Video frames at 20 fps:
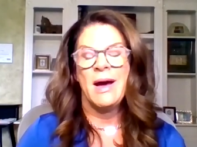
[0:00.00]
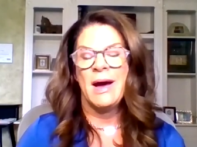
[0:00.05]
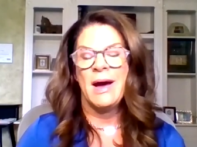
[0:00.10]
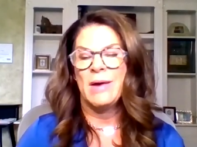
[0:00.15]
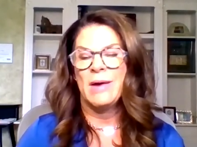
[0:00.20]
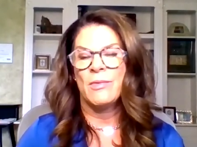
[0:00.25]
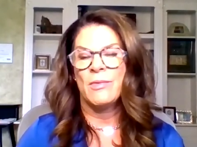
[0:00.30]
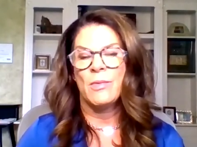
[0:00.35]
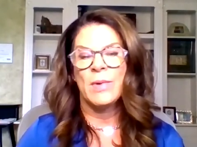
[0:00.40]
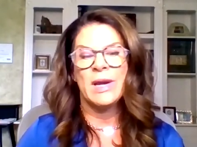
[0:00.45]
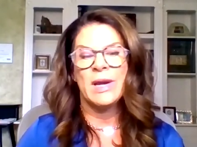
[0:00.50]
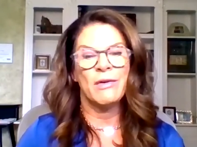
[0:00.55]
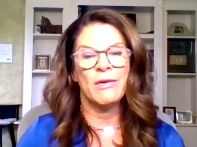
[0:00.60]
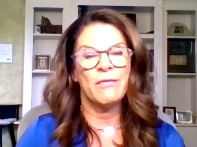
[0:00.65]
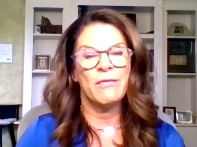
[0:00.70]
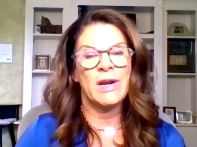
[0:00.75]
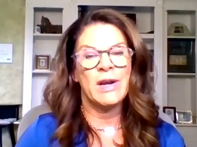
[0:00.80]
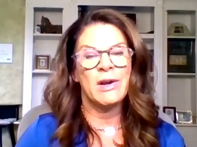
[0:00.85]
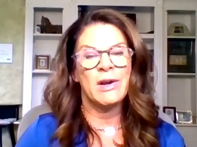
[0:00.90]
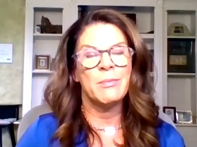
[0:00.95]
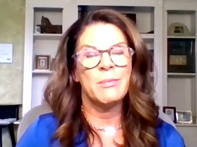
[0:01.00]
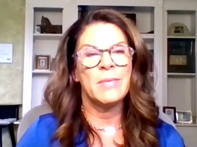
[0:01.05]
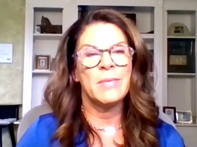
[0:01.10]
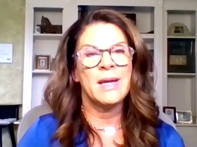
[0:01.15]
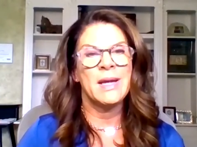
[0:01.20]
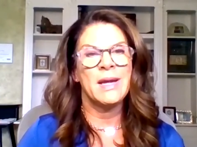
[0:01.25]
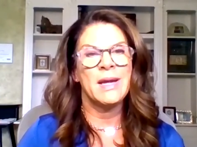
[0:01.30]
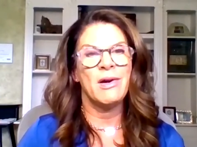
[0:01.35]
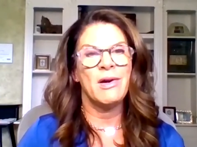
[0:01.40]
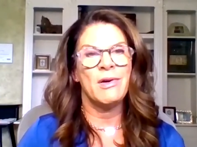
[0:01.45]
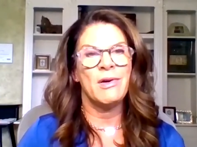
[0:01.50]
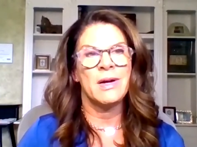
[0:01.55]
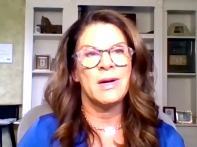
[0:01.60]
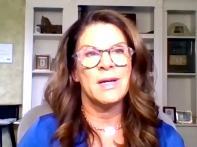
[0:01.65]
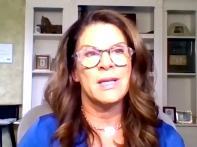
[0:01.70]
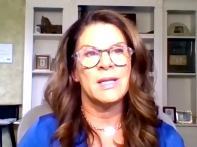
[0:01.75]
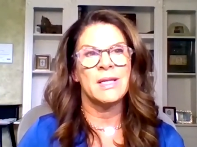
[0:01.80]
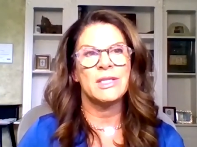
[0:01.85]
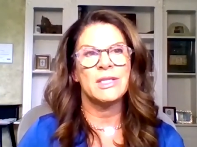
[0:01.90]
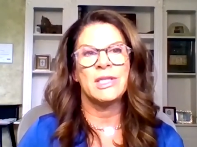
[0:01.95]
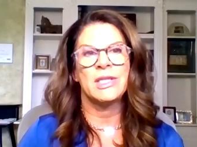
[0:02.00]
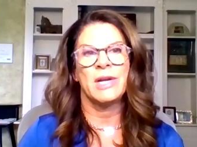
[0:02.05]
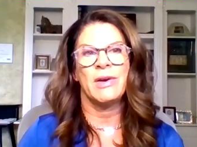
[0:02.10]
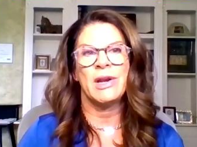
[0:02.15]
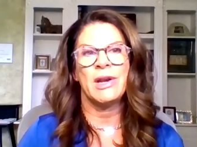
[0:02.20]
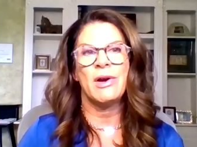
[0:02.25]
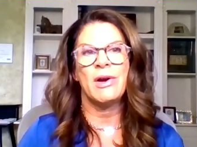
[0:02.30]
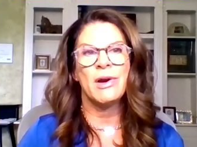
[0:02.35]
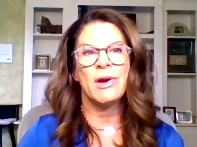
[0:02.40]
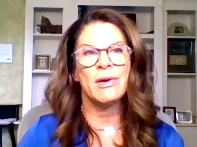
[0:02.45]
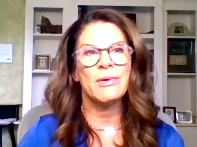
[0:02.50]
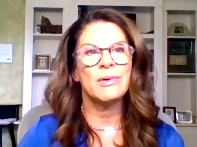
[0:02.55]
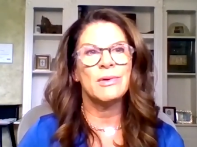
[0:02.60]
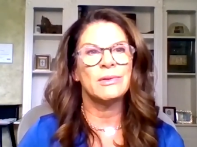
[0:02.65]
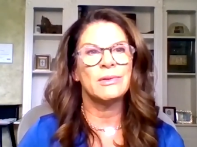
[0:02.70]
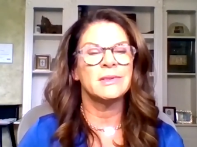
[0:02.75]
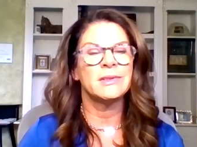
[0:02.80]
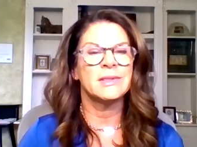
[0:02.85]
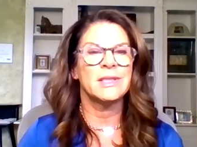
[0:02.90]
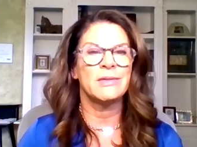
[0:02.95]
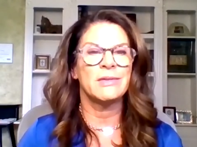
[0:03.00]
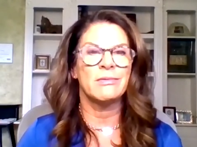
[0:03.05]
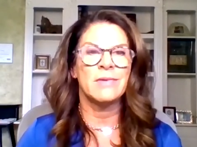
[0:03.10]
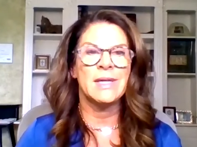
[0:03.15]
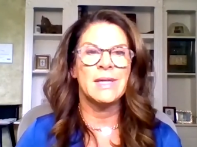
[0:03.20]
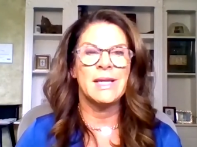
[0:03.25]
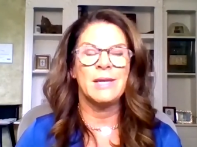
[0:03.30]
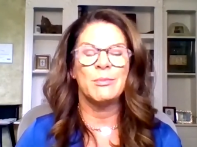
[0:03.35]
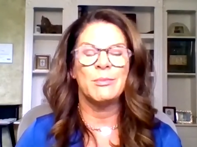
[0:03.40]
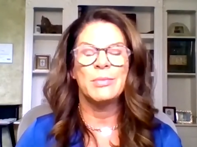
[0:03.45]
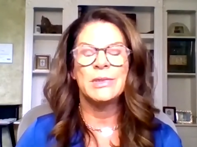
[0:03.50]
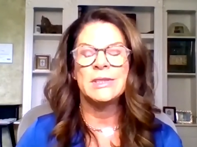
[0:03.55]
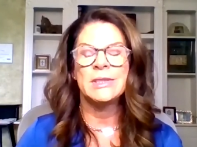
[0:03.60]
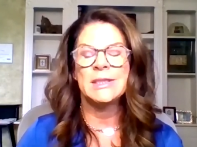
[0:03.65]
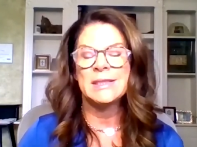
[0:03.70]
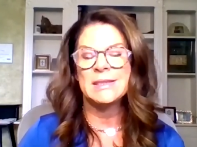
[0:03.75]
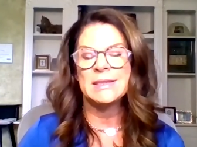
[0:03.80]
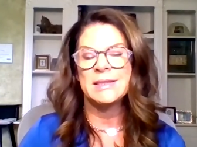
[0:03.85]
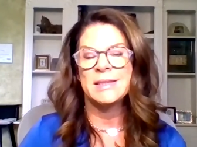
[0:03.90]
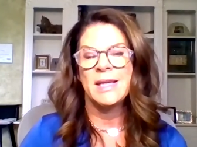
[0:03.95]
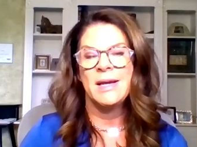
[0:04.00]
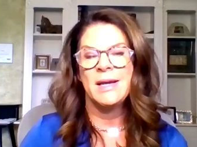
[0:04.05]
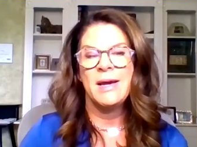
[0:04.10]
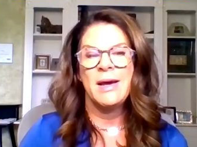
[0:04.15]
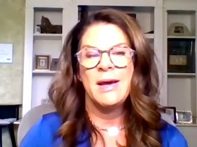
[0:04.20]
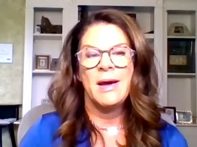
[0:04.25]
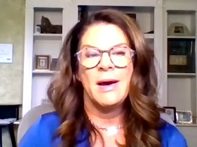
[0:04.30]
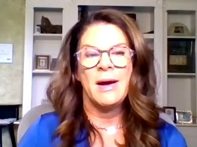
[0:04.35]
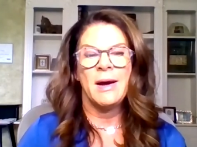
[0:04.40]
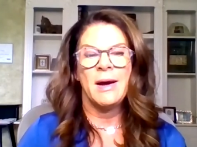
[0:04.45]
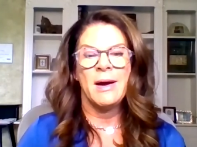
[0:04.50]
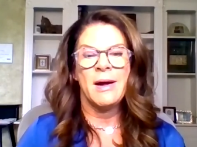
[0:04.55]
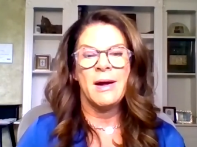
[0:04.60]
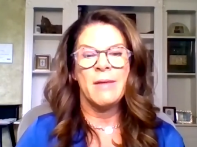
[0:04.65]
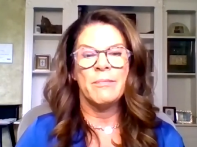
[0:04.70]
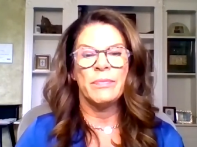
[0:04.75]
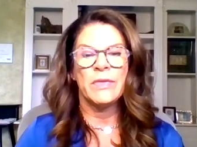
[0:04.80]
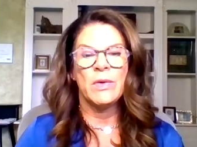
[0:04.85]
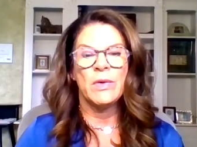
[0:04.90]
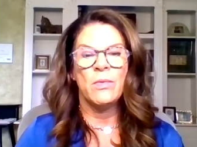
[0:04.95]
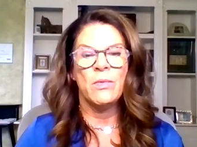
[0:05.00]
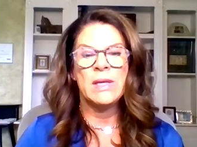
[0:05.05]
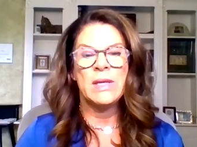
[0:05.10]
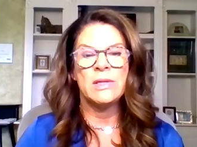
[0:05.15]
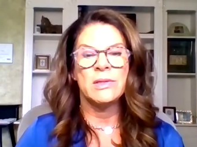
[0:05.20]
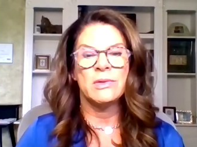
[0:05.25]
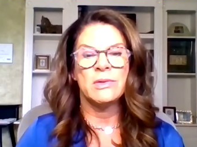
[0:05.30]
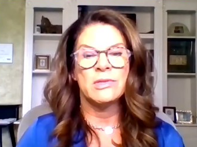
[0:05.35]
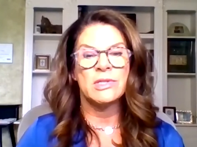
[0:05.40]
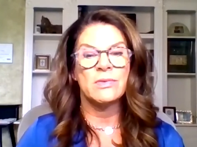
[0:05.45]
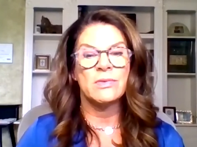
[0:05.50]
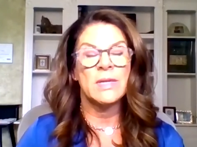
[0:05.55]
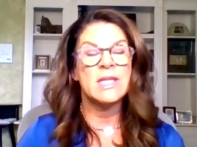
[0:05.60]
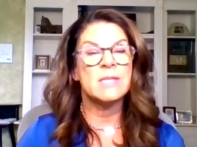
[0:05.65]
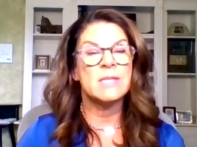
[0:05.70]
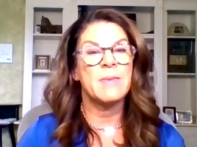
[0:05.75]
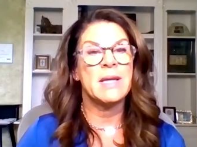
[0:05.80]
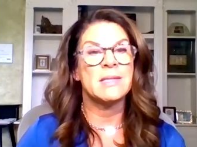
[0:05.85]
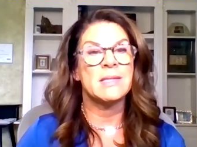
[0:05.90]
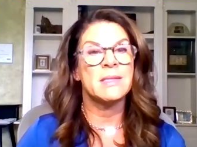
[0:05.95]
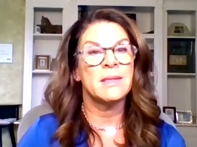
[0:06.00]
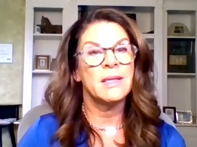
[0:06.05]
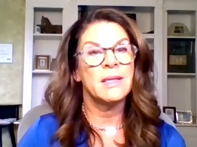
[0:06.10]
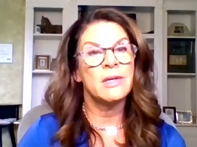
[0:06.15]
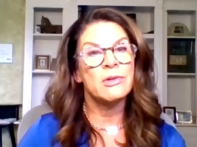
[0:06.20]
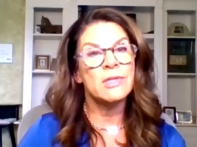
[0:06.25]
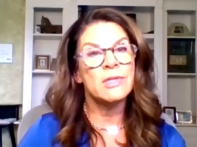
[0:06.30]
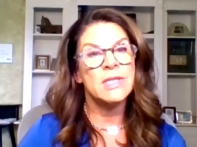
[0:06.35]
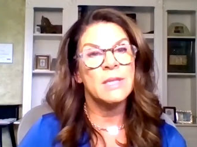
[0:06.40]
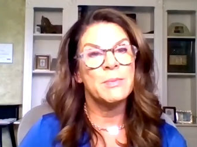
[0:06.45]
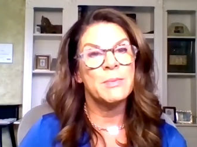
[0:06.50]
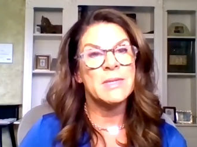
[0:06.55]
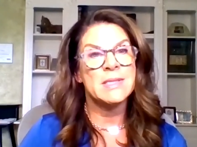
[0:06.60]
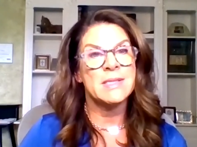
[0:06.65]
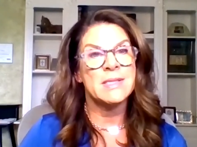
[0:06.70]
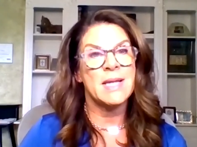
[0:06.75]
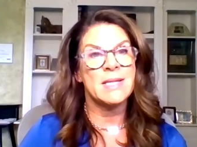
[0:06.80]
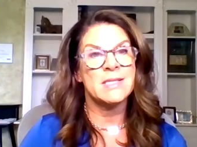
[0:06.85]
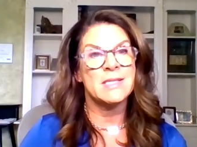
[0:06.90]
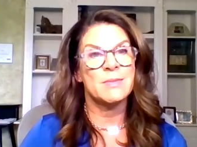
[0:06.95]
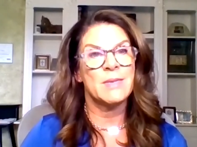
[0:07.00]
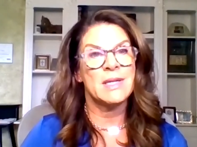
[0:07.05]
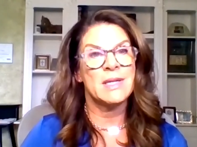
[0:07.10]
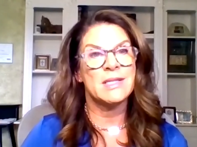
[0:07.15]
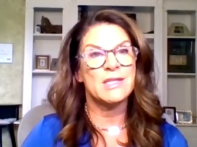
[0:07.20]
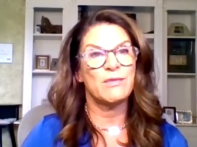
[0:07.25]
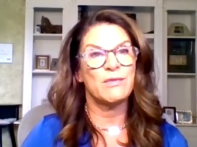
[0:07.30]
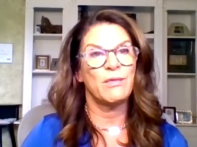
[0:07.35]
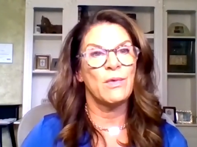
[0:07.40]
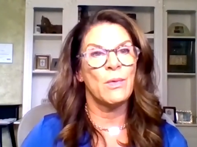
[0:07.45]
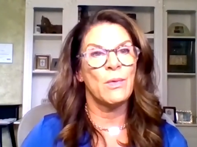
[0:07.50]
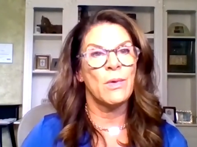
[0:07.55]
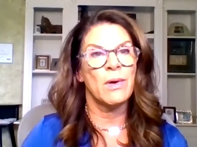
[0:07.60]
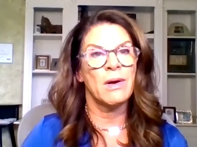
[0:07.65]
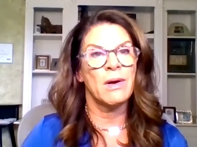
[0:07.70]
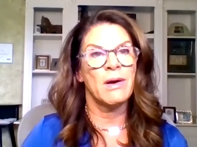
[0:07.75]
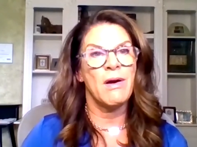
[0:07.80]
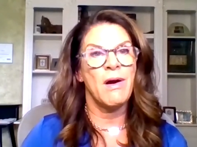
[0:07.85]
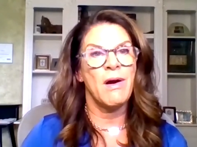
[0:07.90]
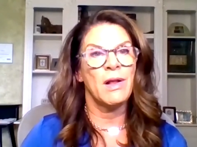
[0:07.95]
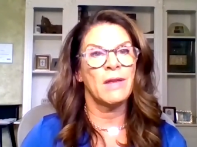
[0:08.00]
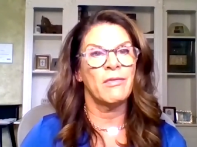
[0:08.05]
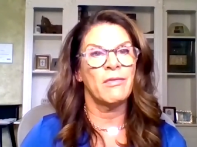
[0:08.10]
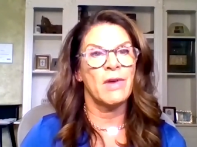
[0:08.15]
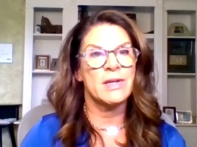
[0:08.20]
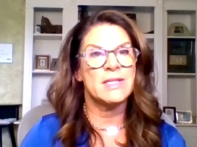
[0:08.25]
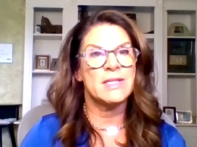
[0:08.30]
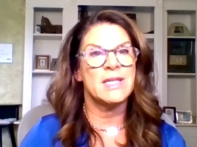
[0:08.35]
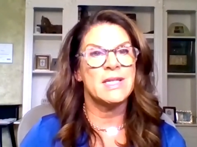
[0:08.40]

Uh, we are very big on sharing articles and reading books. Um, we do strengths based leadership assessments for all of our